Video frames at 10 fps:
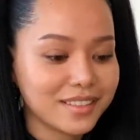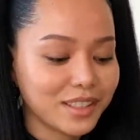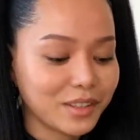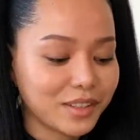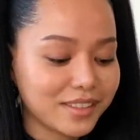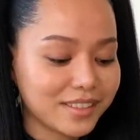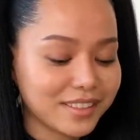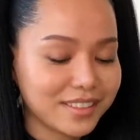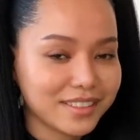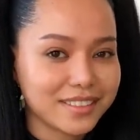it
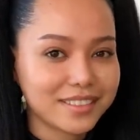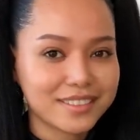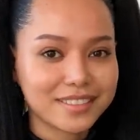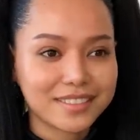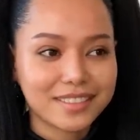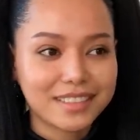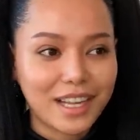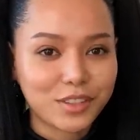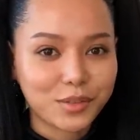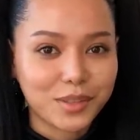looks
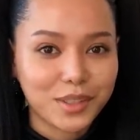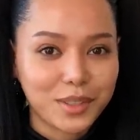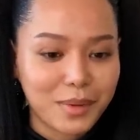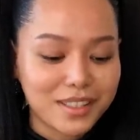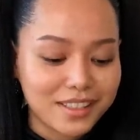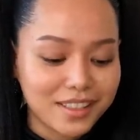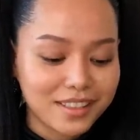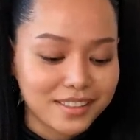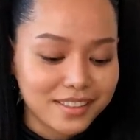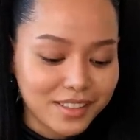natural on my
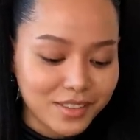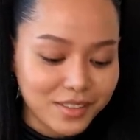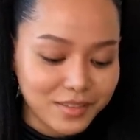skin, so